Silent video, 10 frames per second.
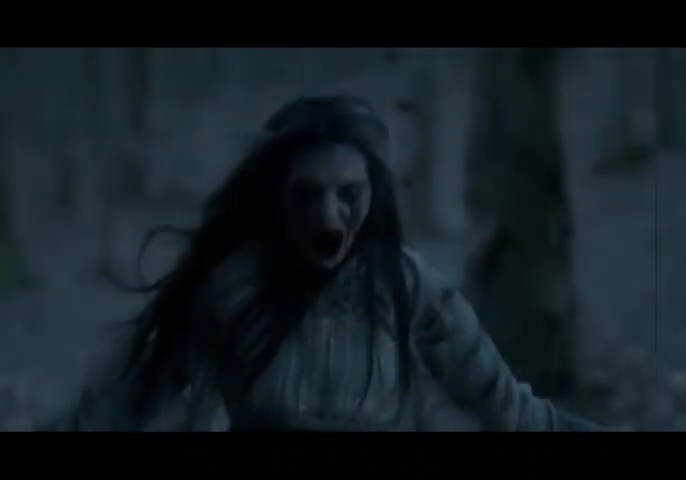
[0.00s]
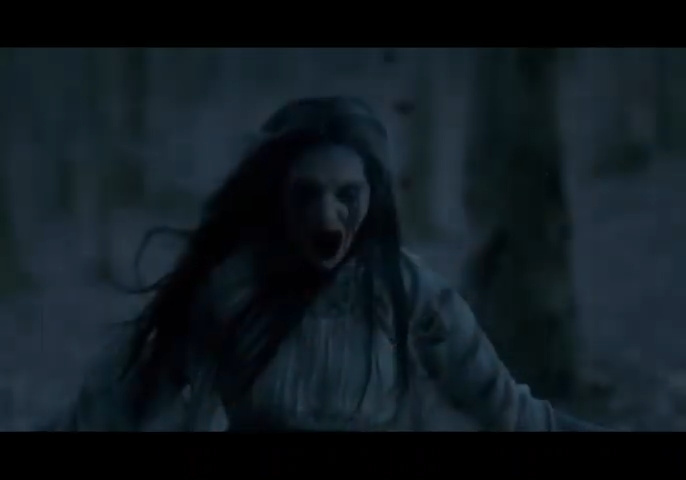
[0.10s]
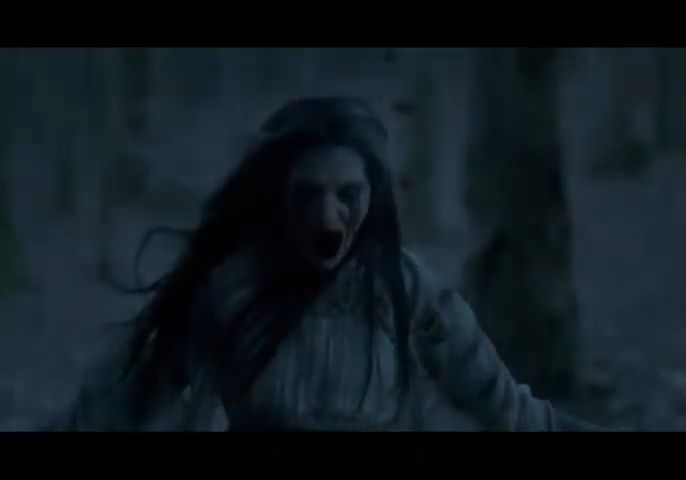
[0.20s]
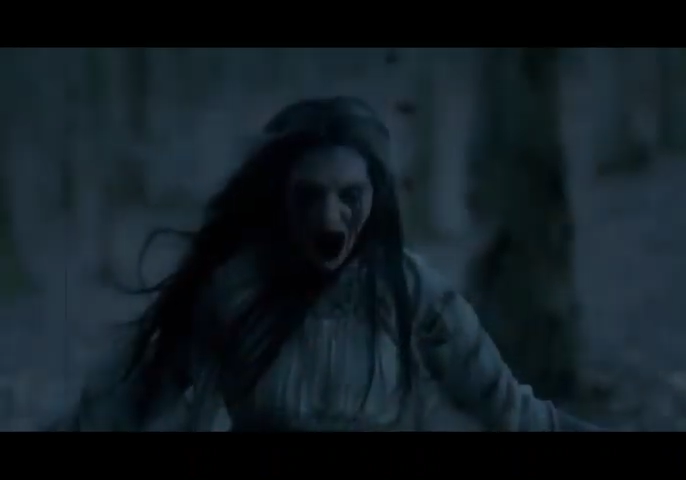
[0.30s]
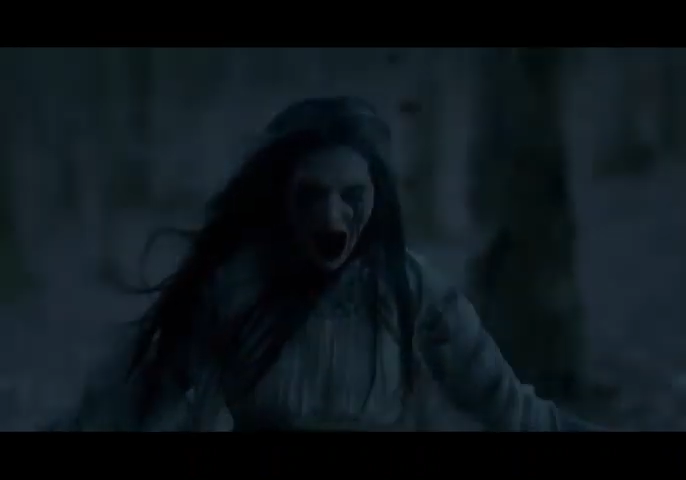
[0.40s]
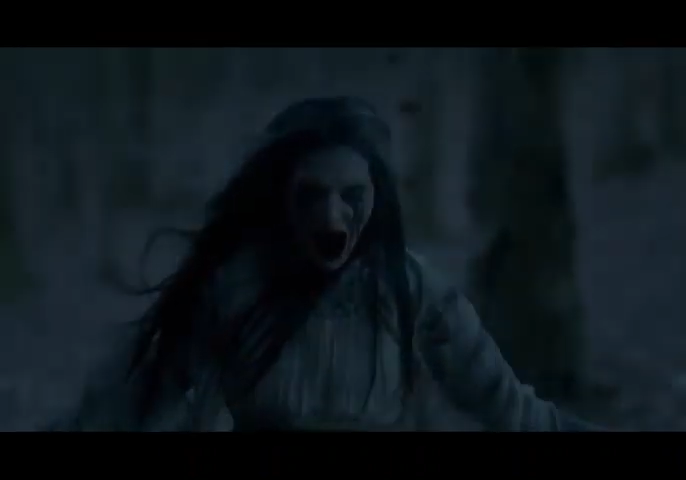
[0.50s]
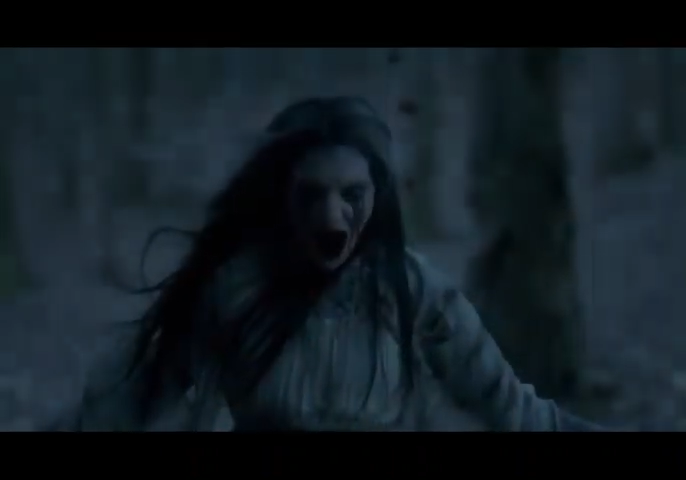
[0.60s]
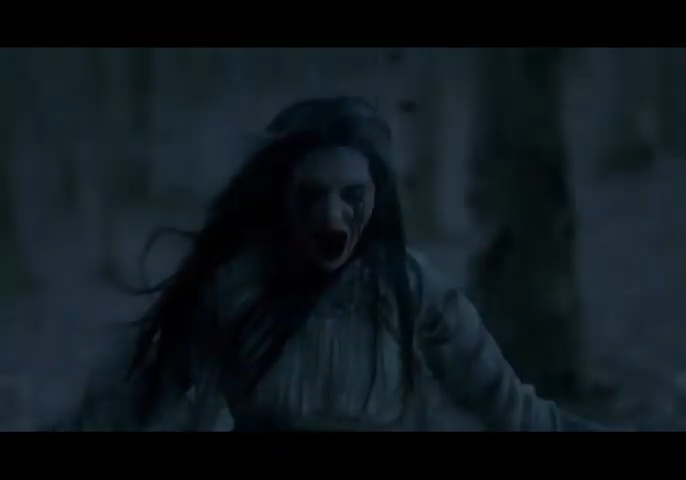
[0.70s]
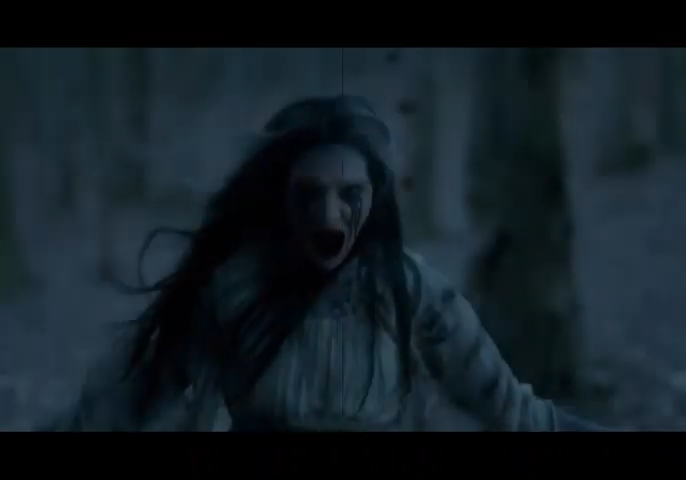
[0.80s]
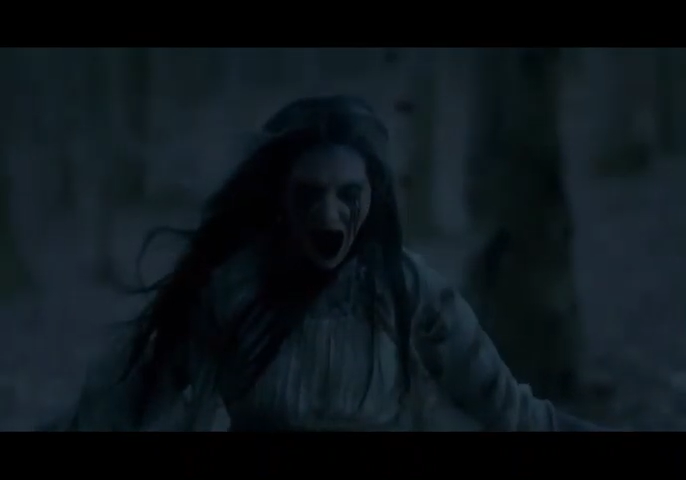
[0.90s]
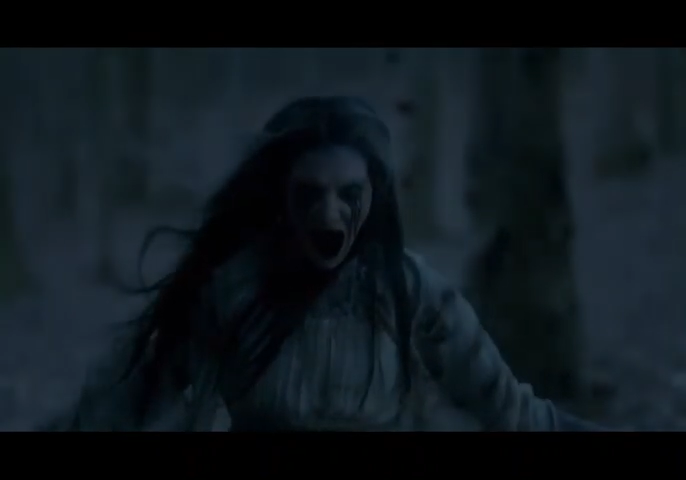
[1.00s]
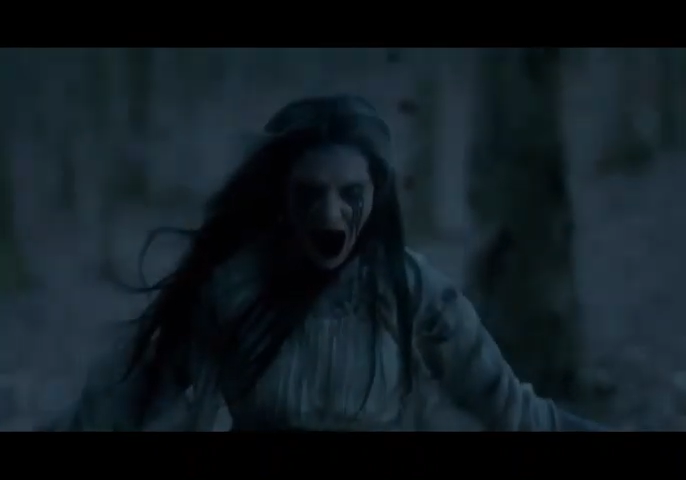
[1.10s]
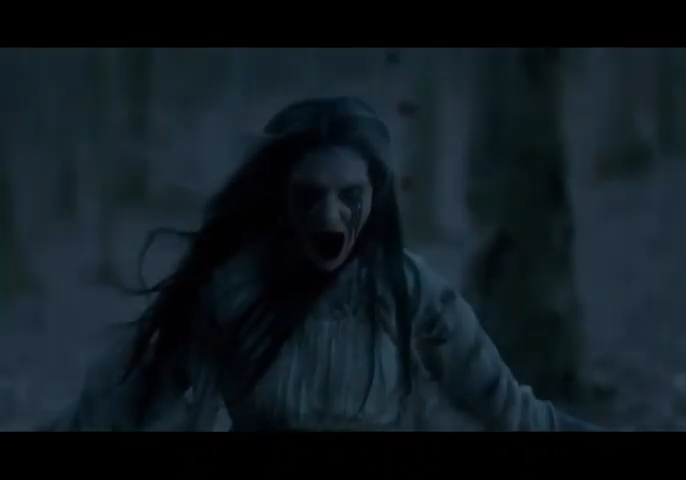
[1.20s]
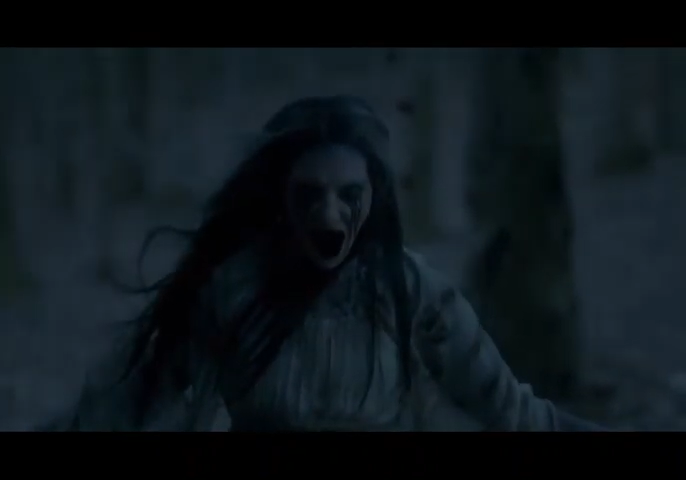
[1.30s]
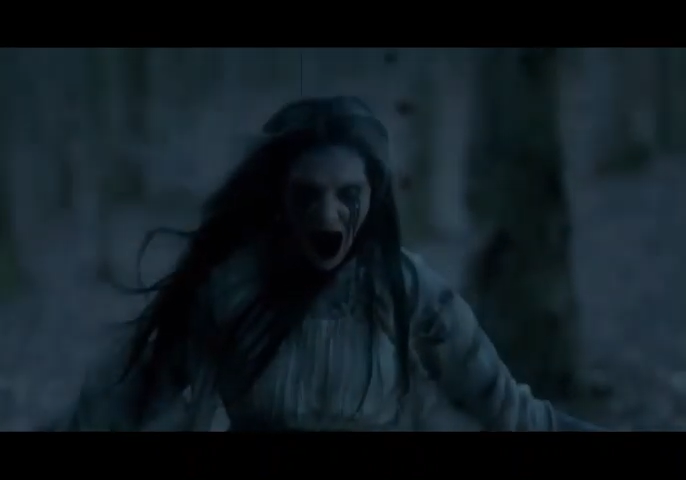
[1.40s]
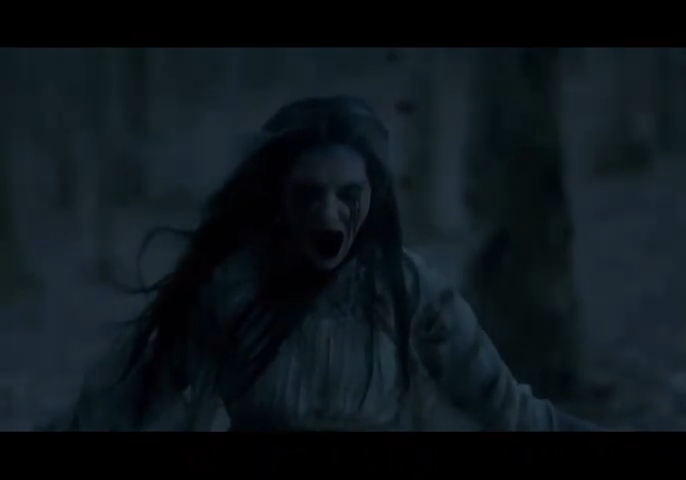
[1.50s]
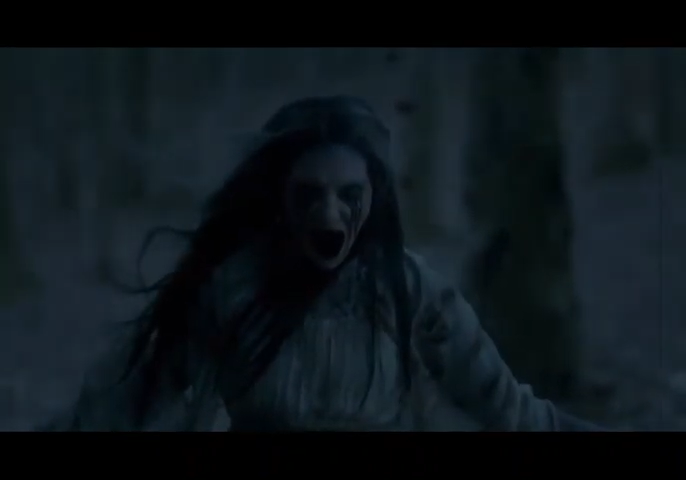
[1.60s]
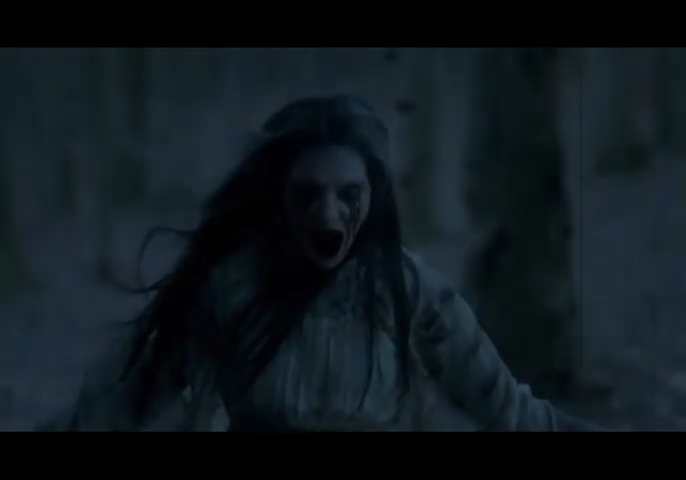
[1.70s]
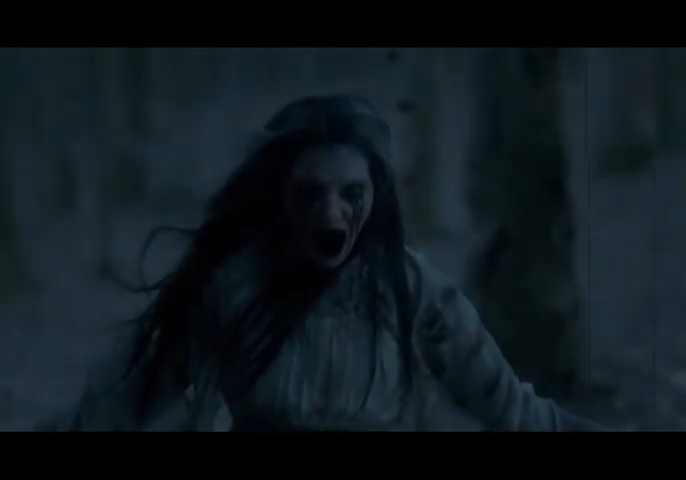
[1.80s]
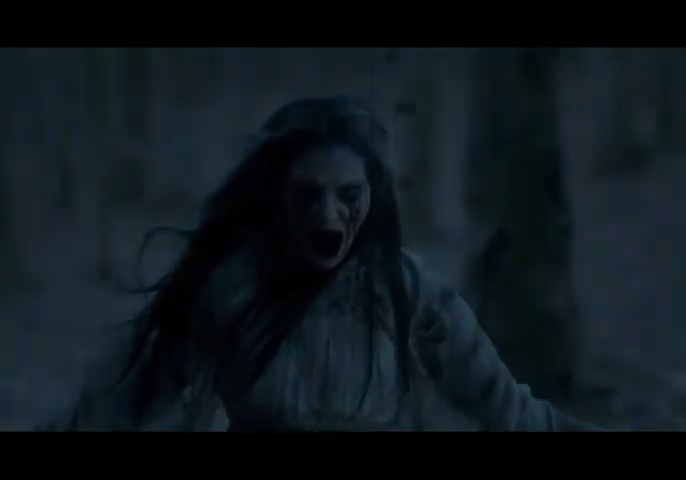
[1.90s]
in an aura of dread
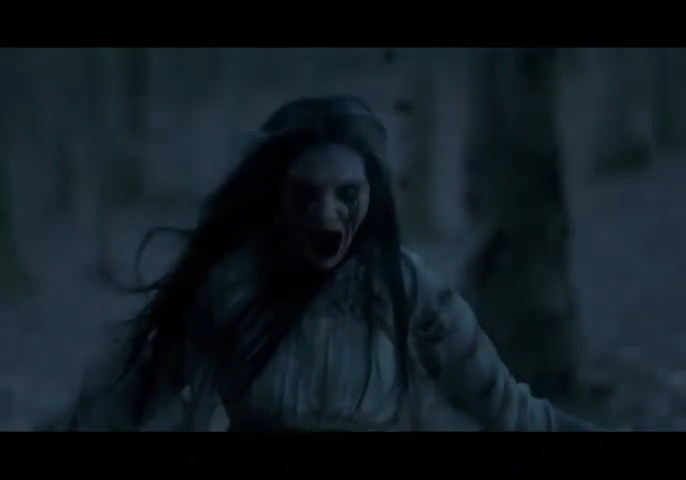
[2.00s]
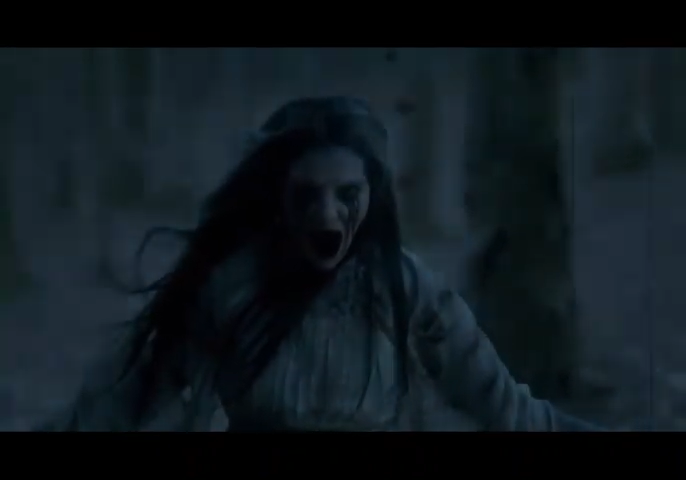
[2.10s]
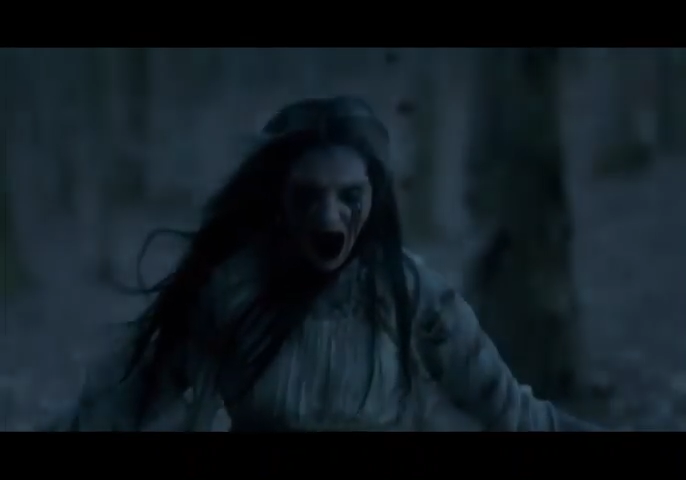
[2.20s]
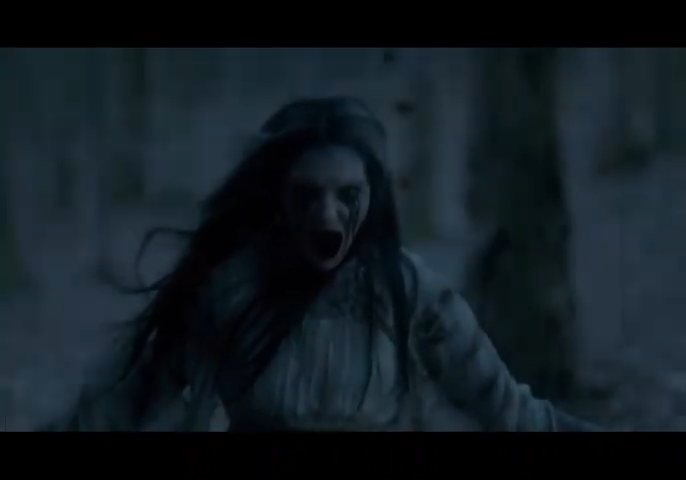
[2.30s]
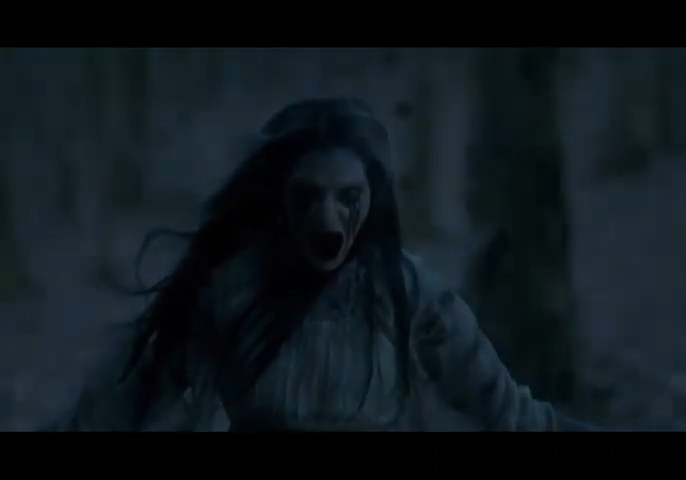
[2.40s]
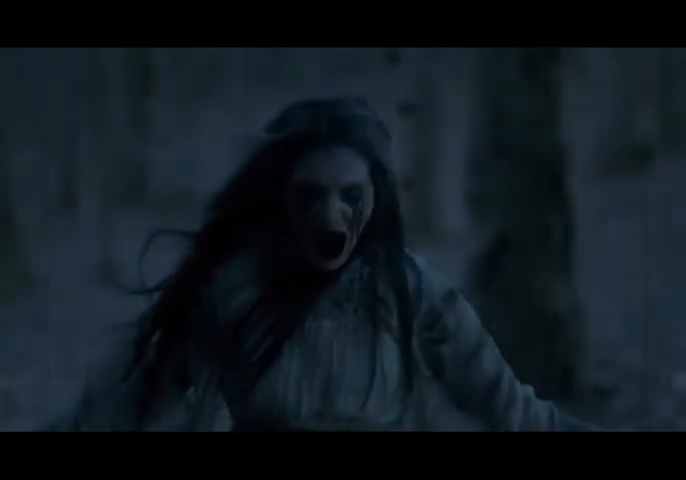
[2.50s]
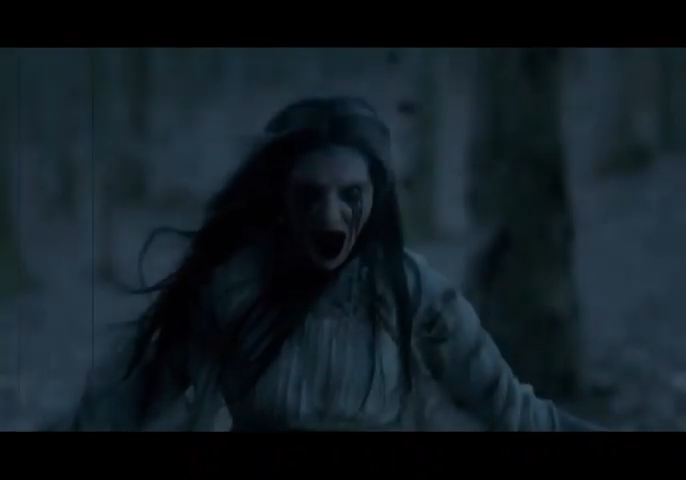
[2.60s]
and despair.